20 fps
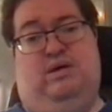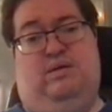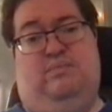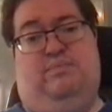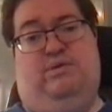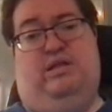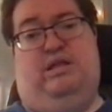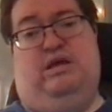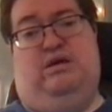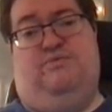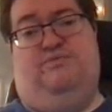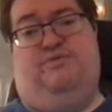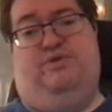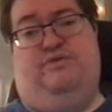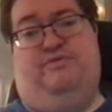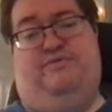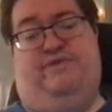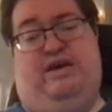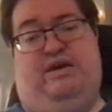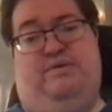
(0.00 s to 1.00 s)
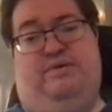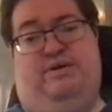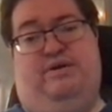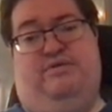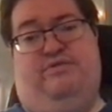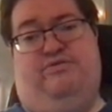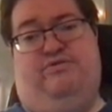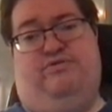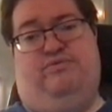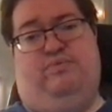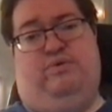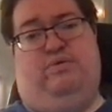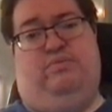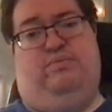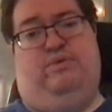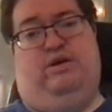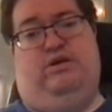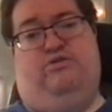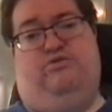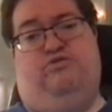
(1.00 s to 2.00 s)
But now for the variance, well, we
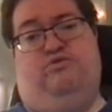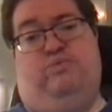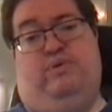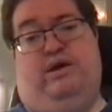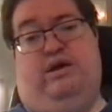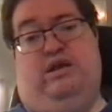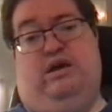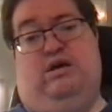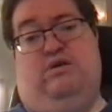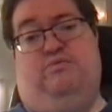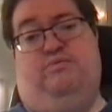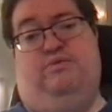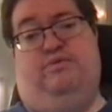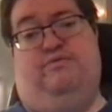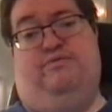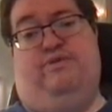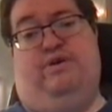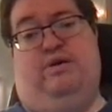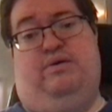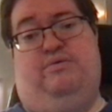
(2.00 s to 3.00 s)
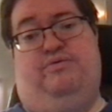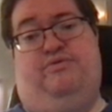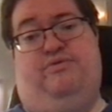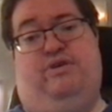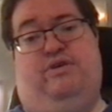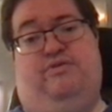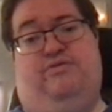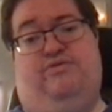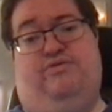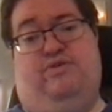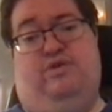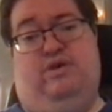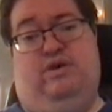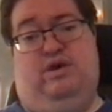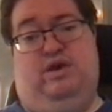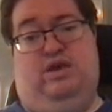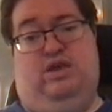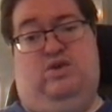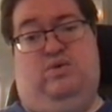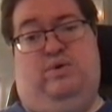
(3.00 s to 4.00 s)
can just write out what the variance is.
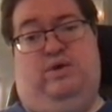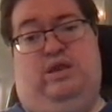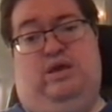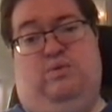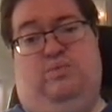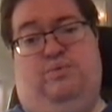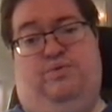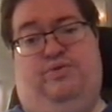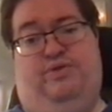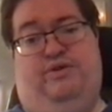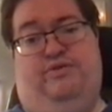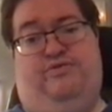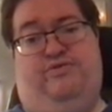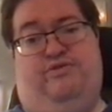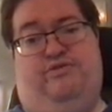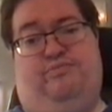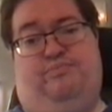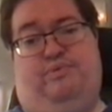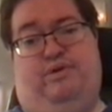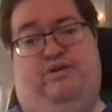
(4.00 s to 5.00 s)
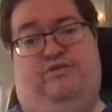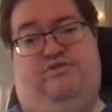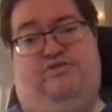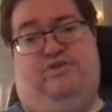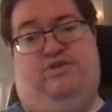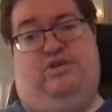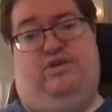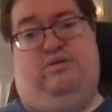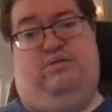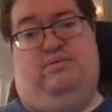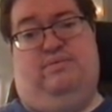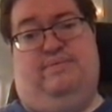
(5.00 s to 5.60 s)
You end up with this expression here.